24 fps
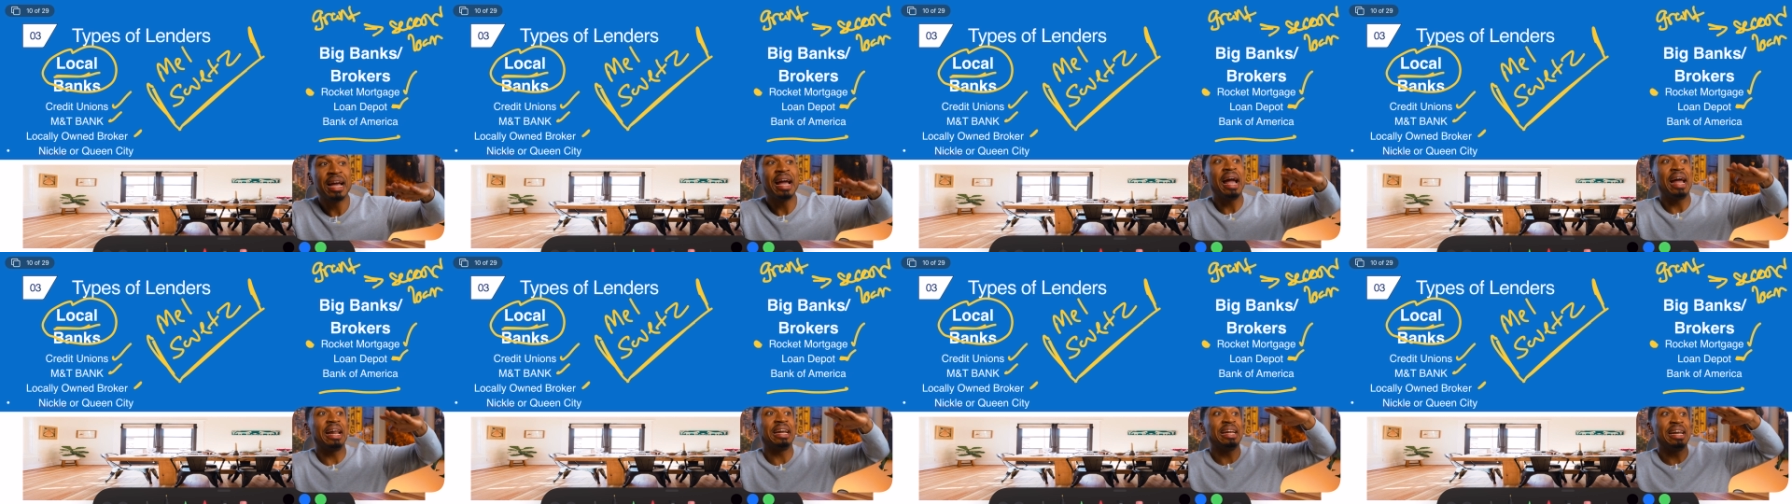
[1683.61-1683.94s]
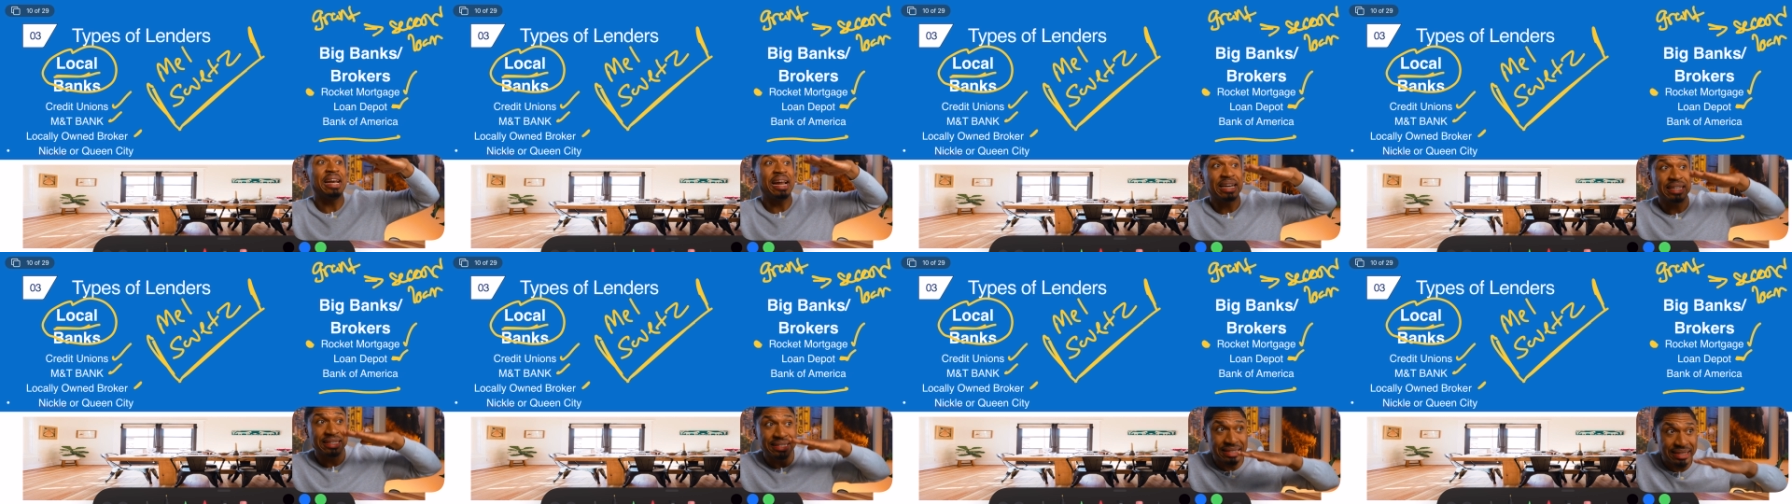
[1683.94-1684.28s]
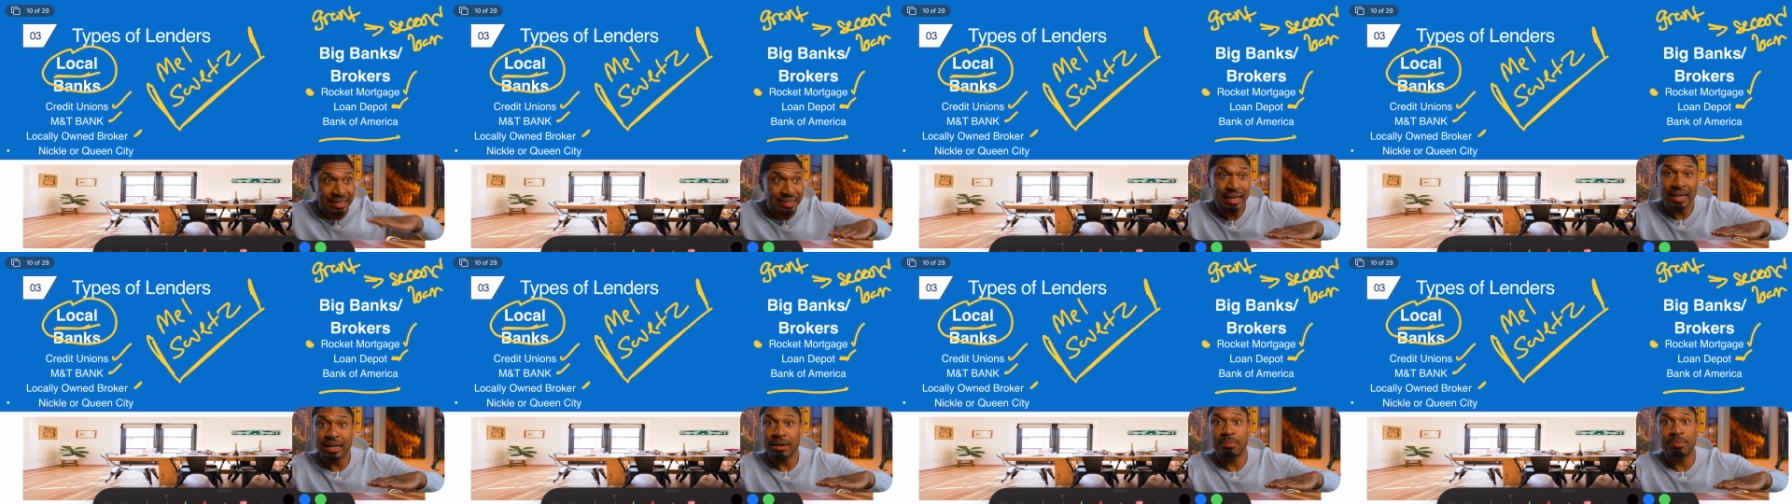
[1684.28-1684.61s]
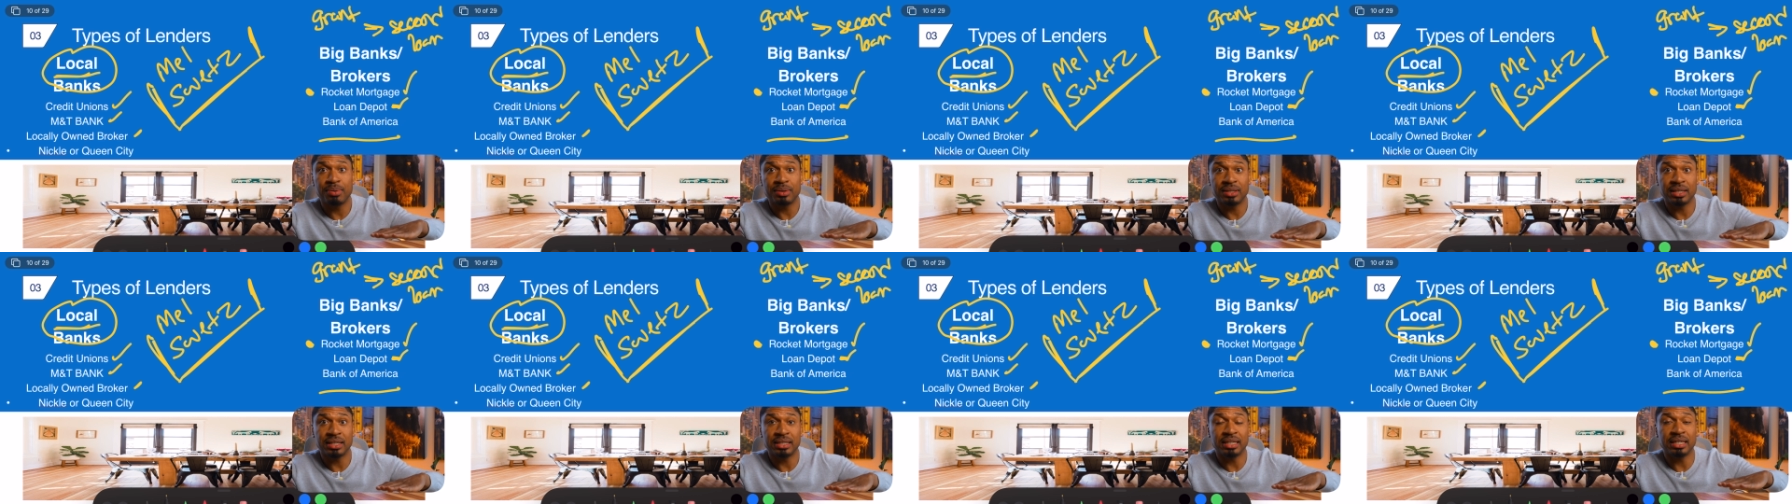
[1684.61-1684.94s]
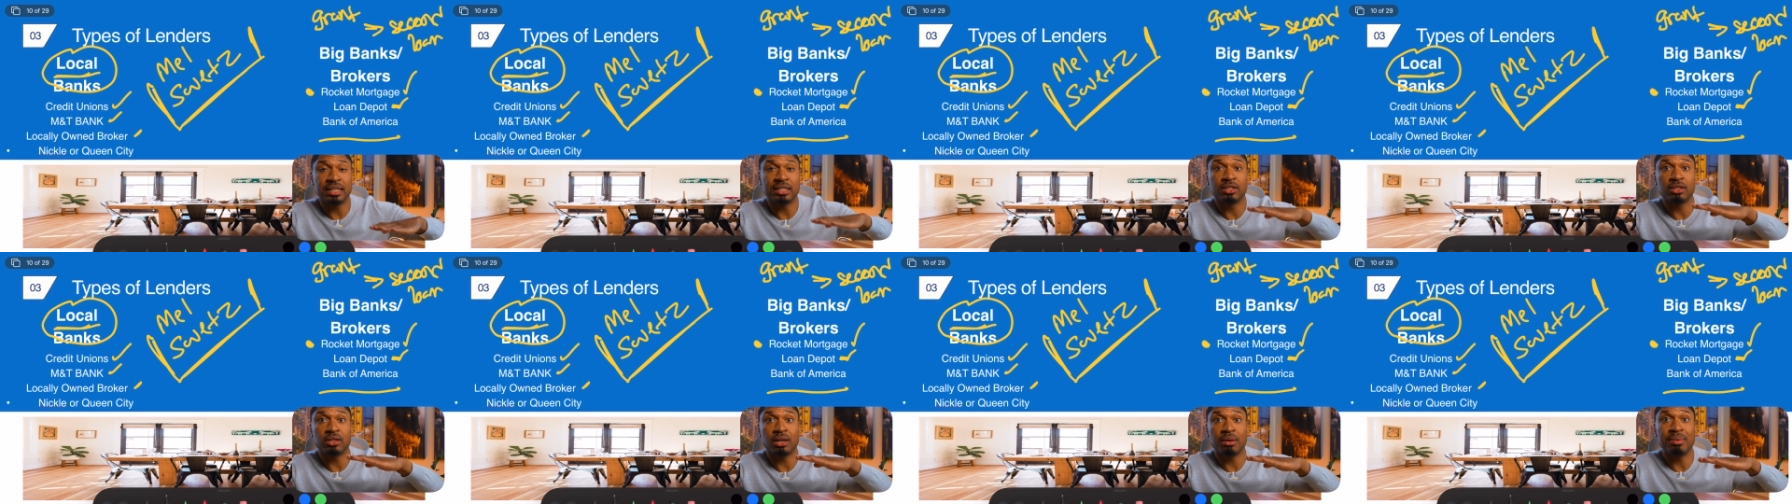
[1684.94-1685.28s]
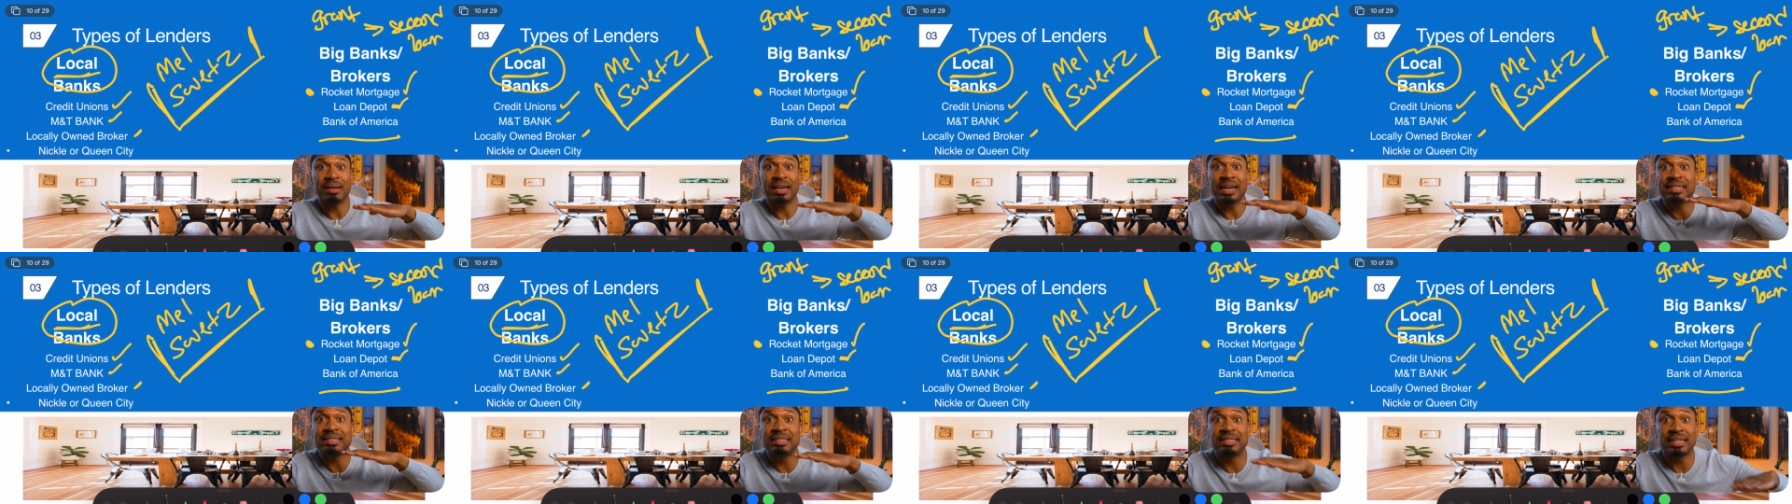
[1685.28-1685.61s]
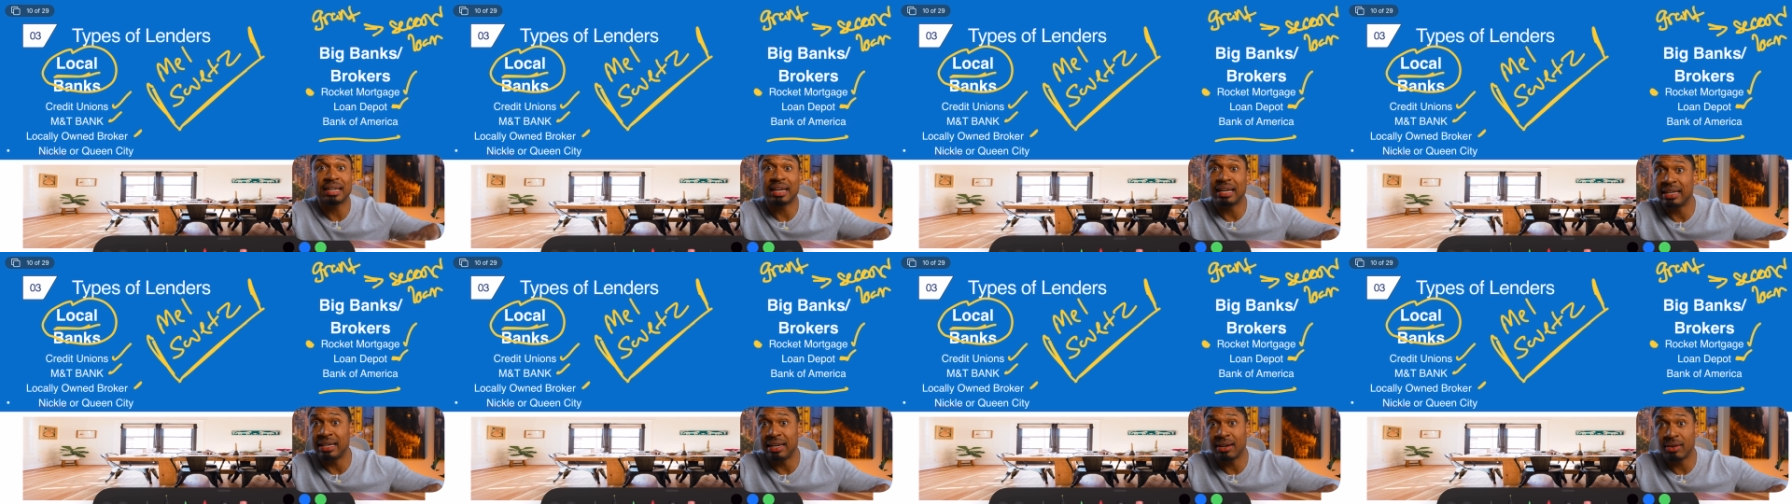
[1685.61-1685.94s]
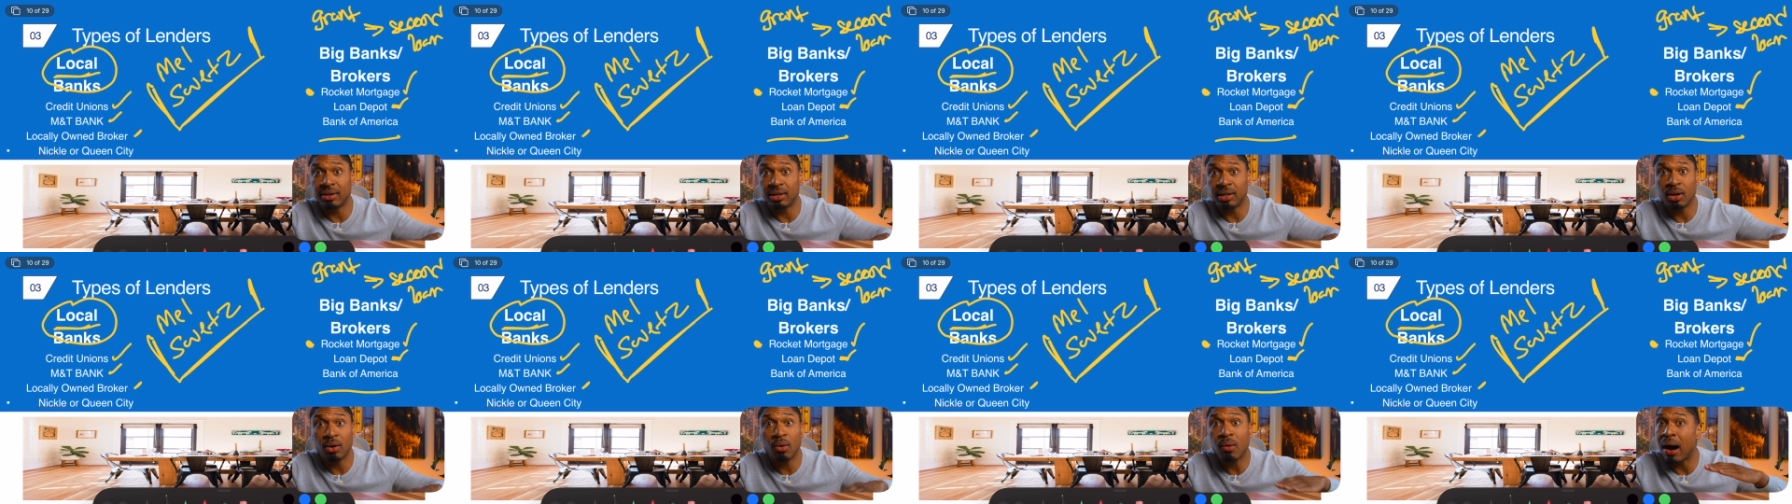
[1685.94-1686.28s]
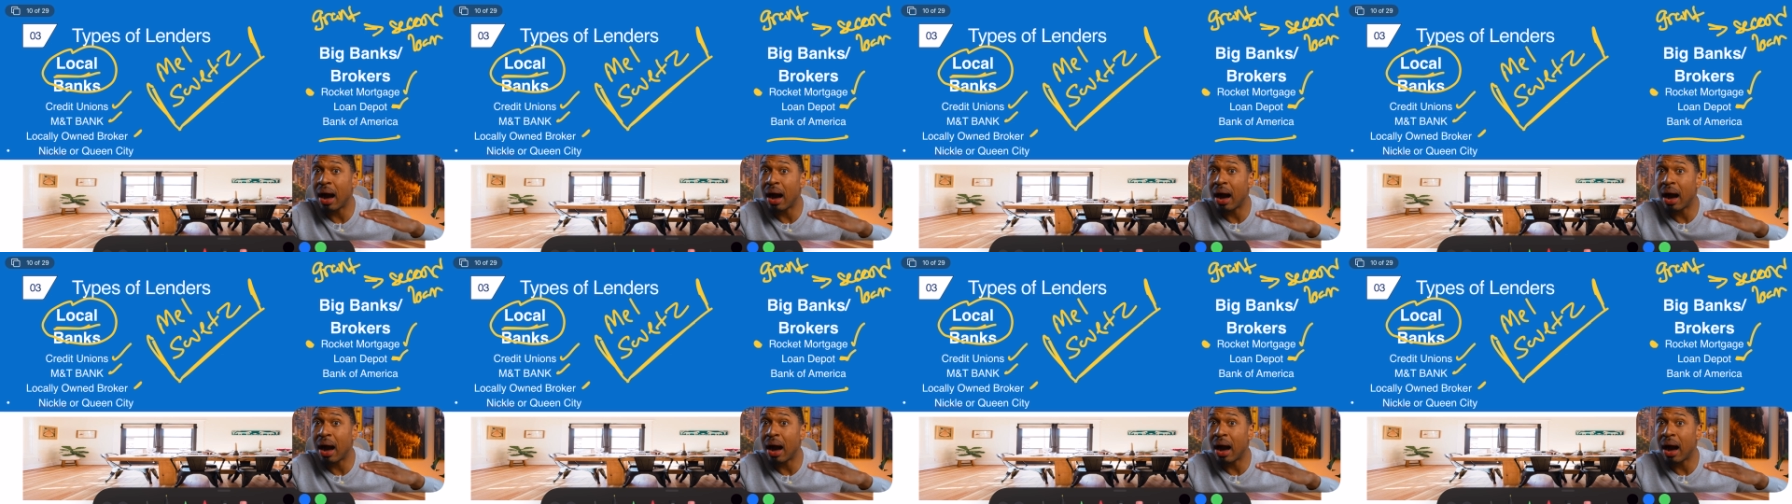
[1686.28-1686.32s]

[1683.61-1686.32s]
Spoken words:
and then that second position is going to be that secondary loan,